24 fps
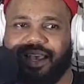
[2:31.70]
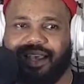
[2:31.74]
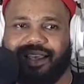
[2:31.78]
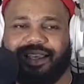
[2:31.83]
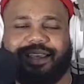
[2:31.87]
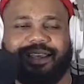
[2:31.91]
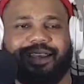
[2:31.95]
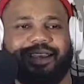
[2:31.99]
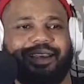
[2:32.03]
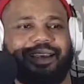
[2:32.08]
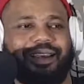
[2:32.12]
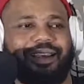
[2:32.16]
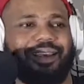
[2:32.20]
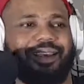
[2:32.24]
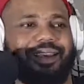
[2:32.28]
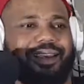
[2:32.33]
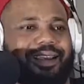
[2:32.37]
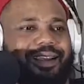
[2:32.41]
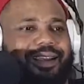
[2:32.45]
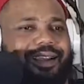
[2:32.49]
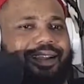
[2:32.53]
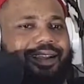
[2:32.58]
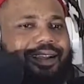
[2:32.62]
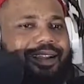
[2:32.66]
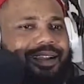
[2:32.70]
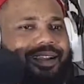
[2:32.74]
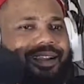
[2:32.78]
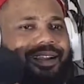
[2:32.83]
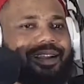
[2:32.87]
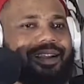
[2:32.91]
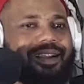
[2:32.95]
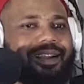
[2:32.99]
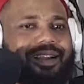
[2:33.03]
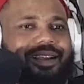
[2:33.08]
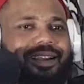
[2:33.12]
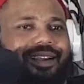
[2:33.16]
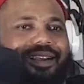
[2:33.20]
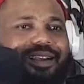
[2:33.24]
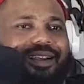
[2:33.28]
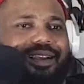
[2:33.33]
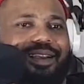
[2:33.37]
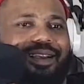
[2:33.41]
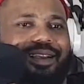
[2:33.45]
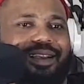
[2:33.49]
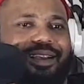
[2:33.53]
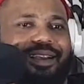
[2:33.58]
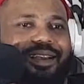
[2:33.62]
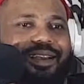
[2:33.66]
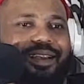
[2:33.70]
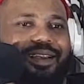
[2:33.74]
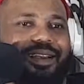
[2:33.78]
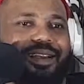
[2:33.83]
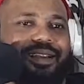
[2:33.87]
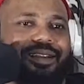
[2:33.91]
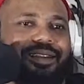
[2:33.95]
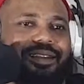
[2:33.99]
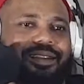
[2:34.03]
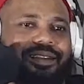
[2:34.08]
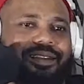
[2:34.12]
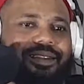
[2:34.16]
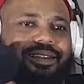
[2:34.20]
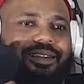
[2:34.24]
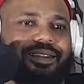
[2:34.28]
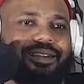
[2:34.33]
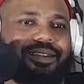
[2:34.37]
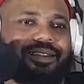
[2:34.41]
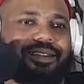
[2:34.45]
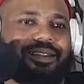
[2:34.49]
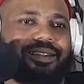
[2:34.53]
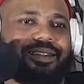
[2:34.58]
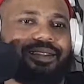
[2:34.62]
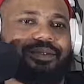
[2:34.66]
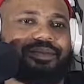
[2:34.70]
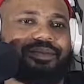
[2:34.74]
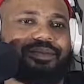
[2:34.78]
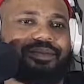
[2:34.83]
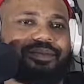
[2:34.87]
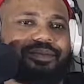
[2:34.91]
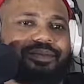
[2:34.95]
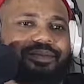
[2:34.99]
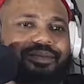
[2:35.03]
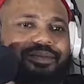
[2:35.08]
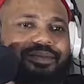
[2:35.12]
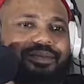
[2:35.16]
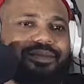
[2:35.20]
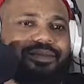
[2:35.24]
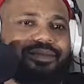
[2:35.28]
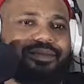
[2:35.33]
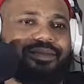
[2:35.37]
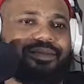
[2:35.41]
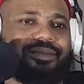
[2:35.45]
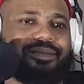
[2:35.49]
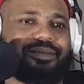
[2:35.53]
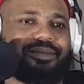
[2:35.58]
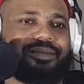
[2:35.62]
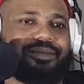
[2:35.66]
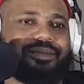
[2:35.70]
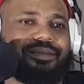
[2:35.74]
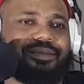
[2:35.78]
That's cheap as fuck. It's like for a